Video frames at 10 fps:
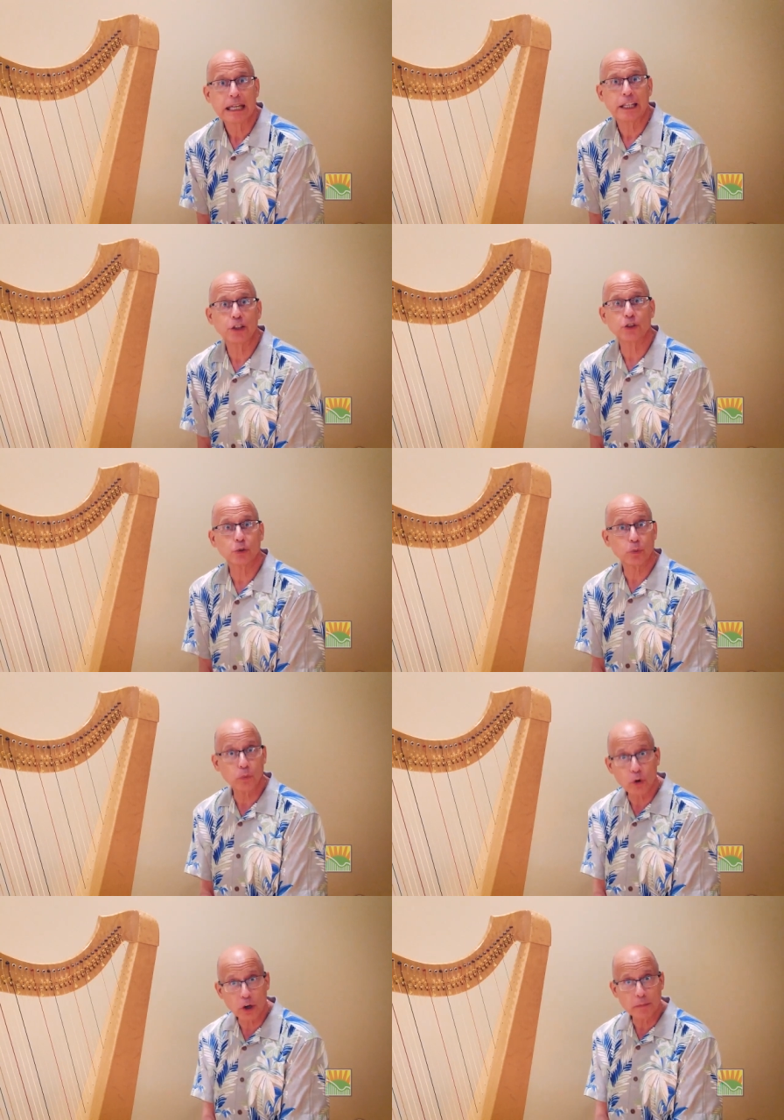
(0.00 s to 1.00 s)
in your
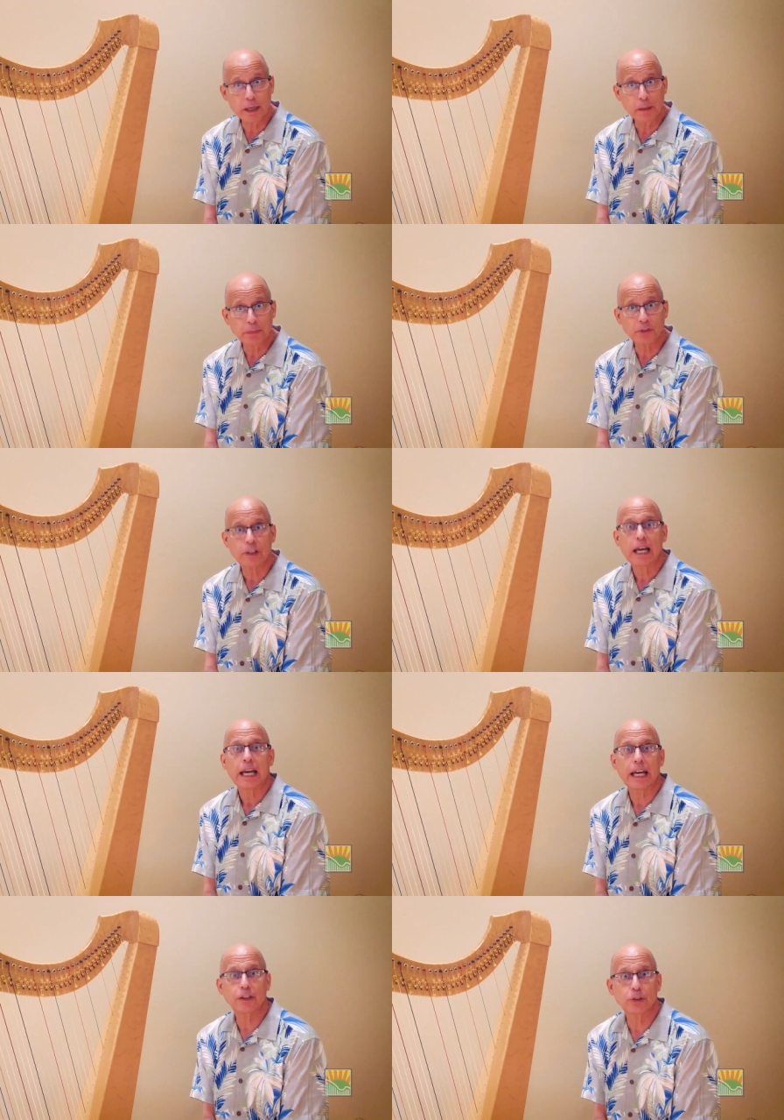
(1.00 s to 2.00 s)
warm-ups
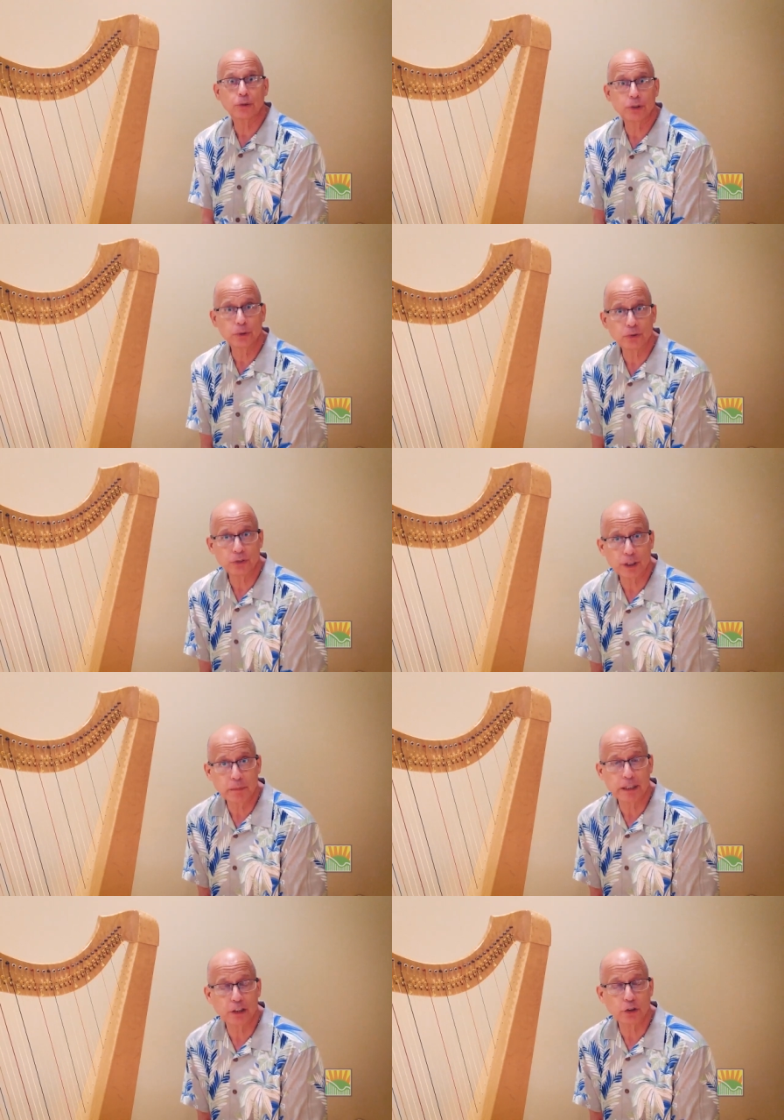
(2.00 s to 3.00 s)
and you use
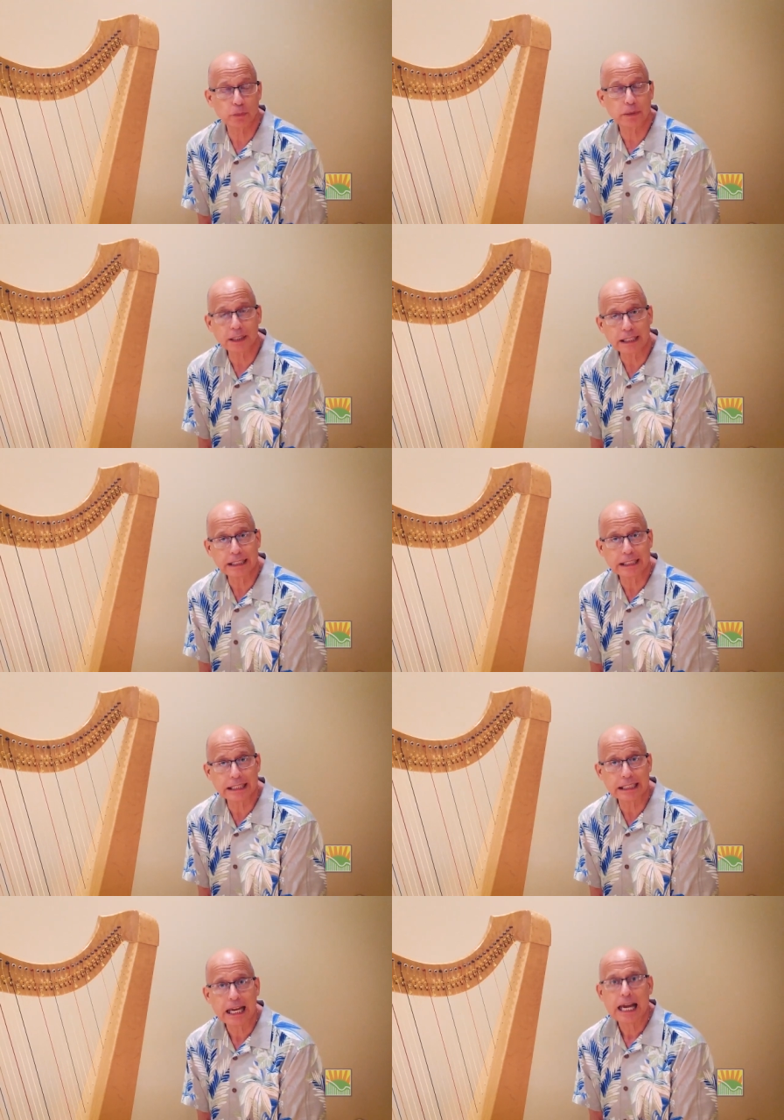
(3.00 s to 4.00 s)
them in your
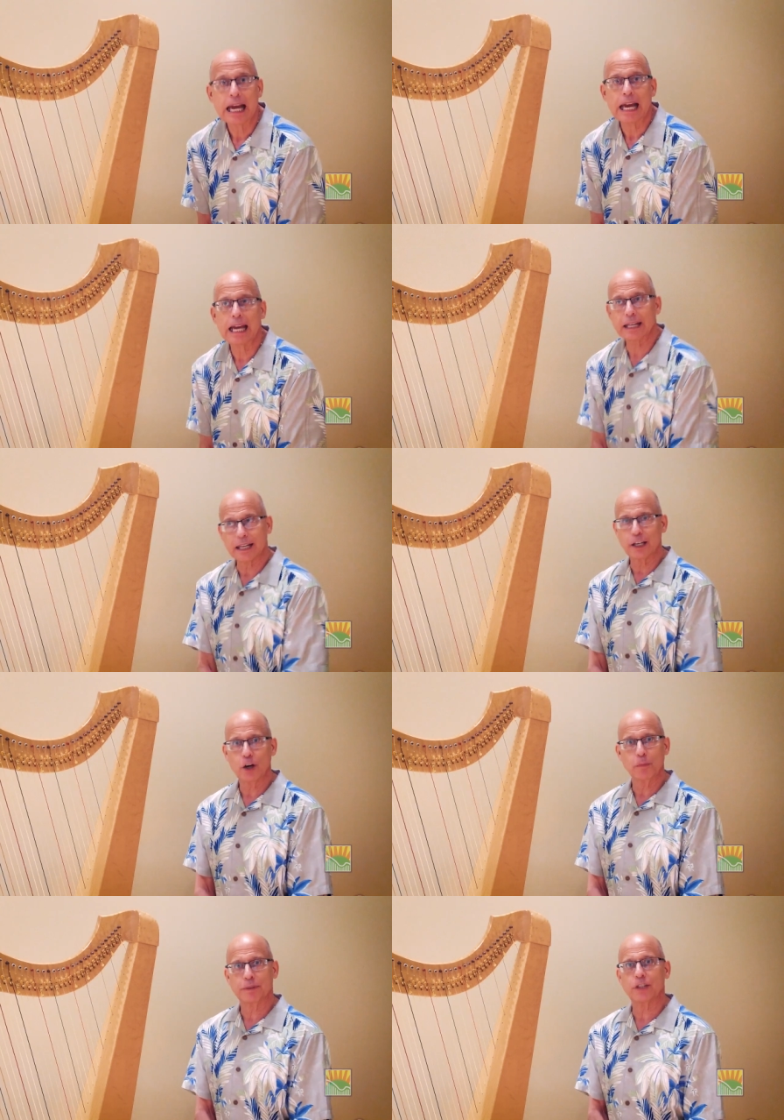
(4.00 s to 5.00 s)
playing. And I
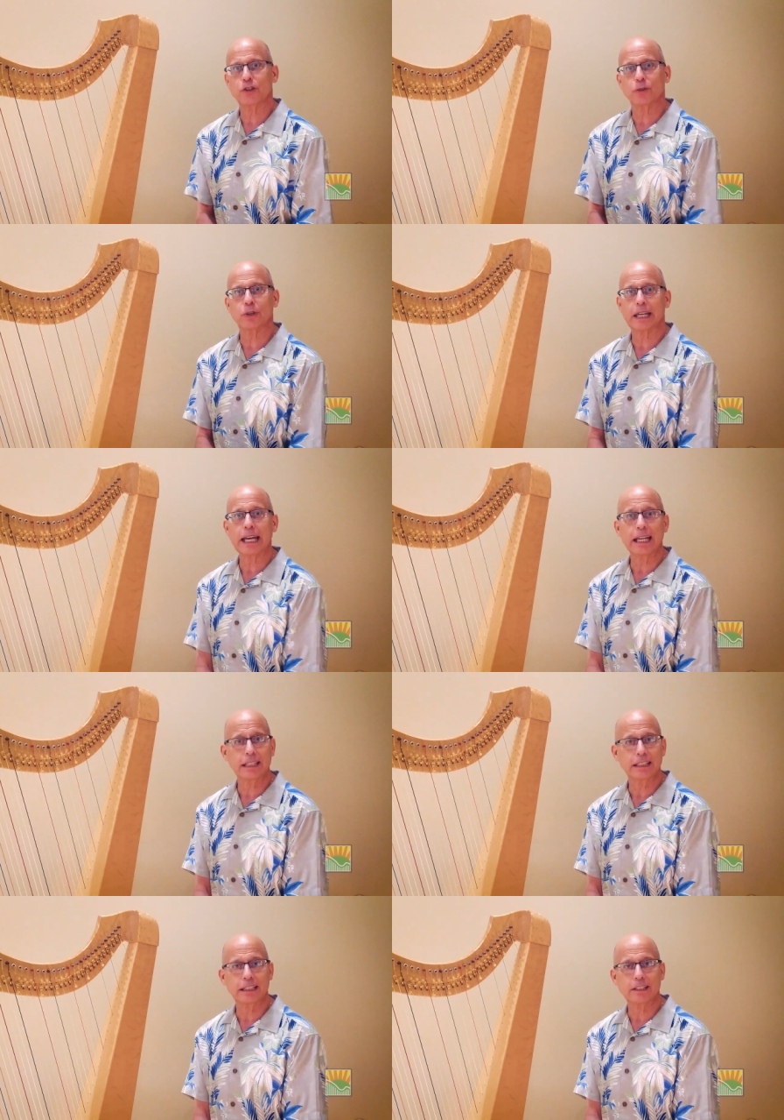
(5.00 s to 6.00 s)
hope that your
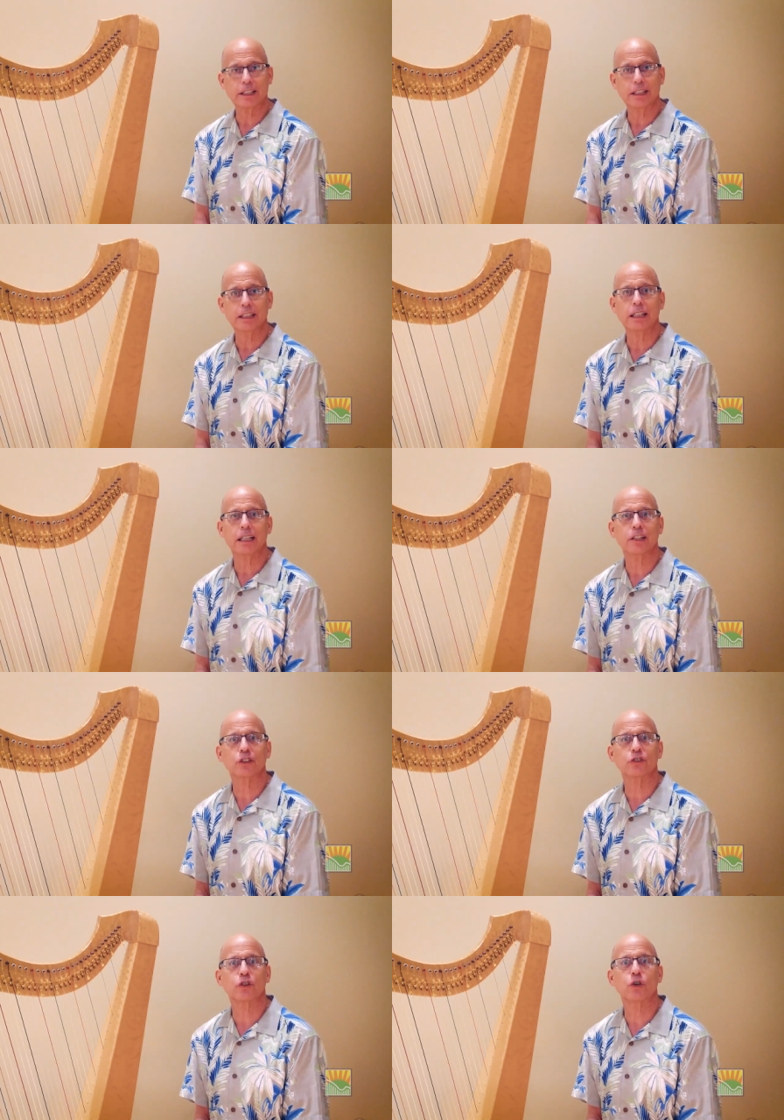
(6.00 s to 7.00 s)
Canon in D
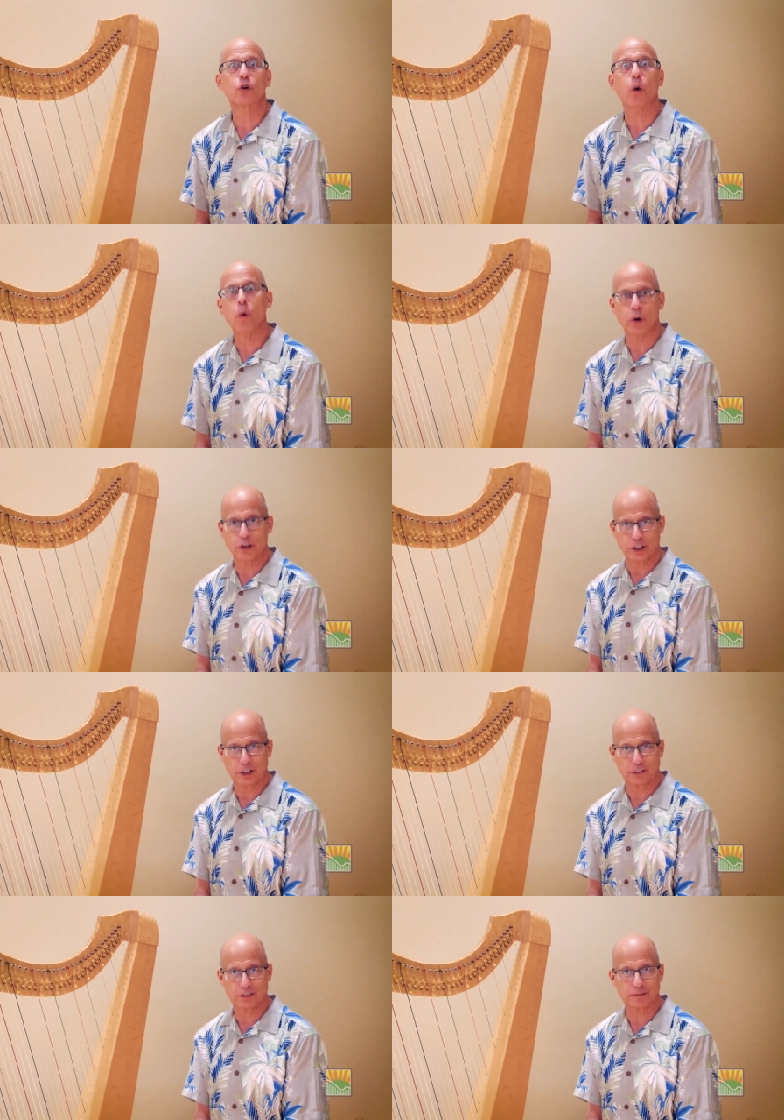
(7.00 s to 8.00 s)
is
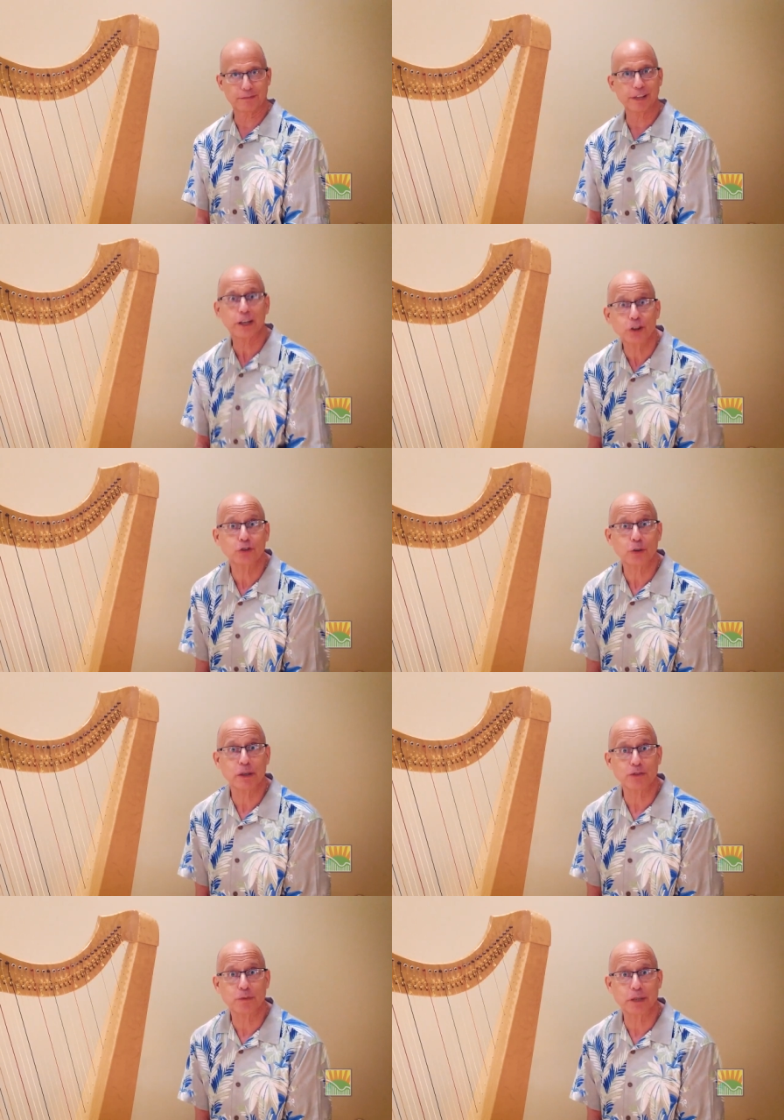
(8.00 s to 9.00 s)
gorgeous. Thank you so
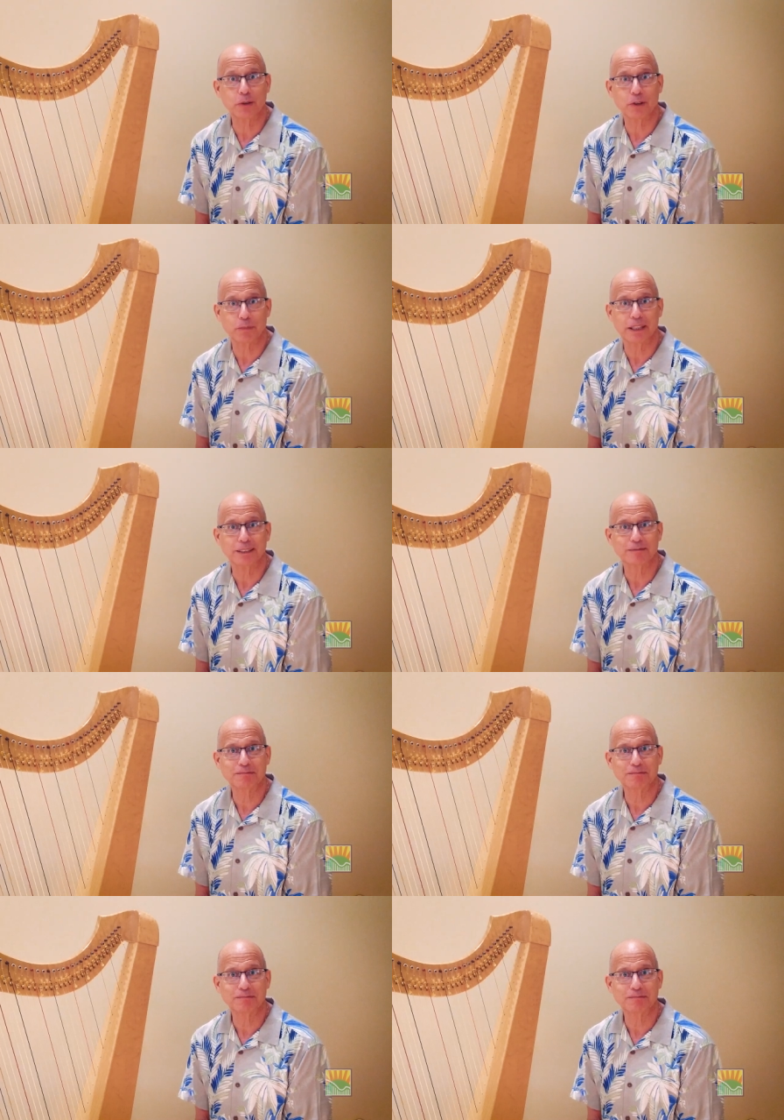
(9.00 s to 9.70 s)
much for being with me.